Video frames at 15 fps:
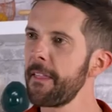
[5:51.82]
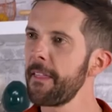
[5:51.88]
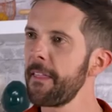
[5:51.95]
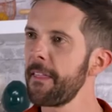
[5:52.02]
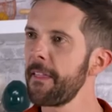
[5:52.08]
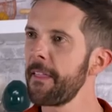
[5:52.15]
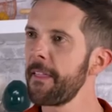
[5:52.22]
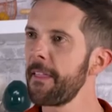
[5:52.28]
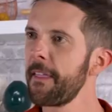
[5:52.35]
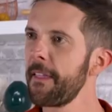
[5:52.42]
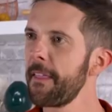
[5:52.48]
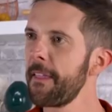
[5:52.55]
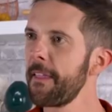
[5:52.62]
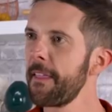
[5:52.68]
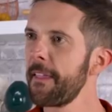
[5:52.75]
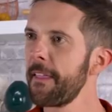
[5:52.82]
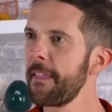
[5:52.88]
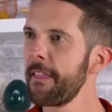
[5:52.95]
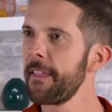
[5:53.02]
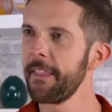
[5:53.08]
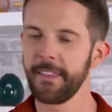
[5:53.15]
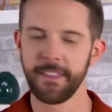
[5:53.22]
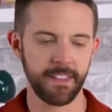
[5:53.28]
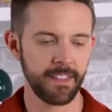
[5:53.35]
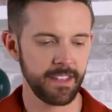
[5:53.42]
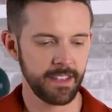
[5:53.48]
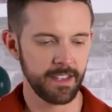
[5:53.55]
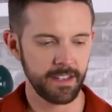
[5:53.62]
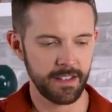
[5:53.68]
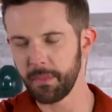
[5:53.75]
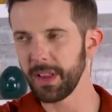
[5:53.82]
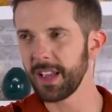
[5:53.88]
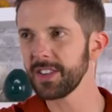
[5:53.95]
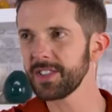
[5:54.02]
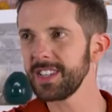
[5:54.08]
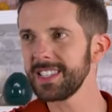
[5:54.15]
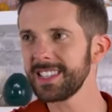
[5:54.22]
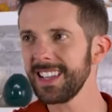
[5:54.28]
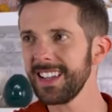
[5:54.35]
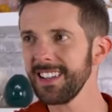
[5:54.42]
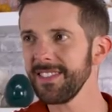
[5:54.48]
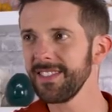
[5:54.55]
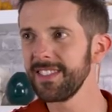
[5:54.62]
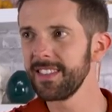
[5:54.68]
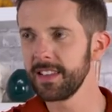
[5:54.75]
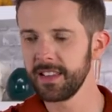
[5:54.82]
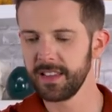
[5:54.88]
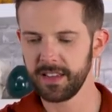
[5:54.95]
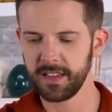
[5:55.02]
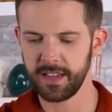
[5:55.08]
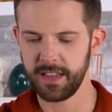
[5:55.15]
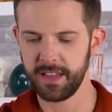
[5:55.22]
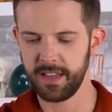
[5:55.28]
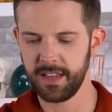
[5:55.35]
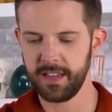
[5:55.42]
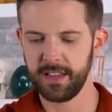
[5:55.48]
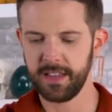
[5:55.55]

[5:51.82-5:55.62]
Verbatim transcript: What makeup product? Blushy stuff? Rosy cheek.